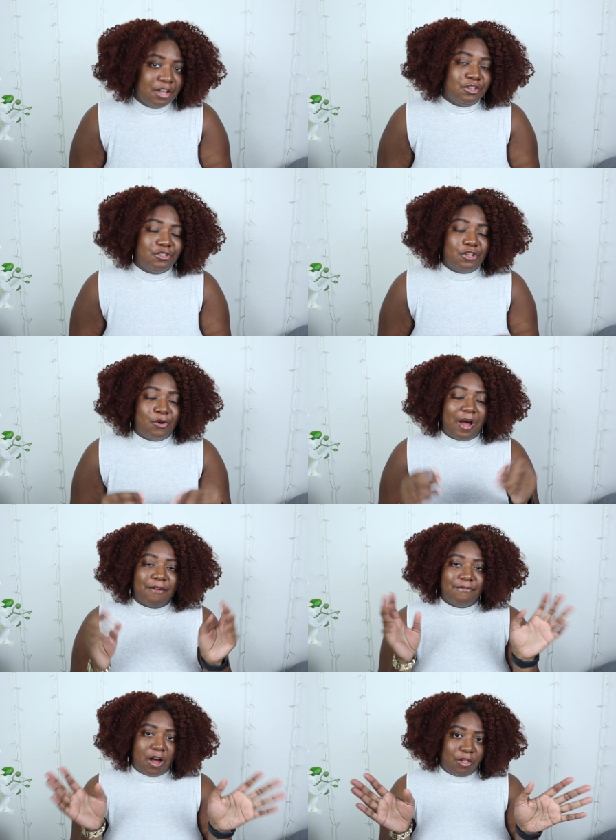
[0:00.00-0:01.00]
So I
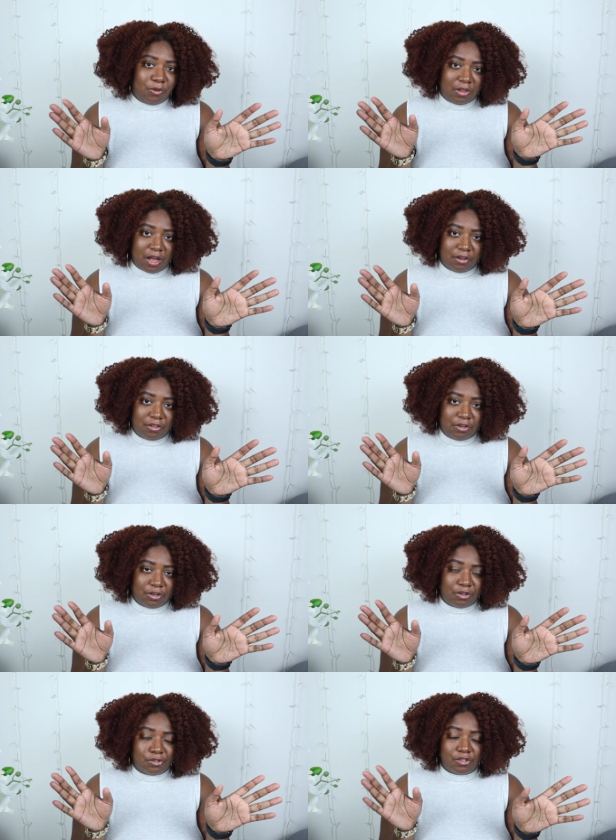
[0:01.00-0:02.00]
follow a lot of the girls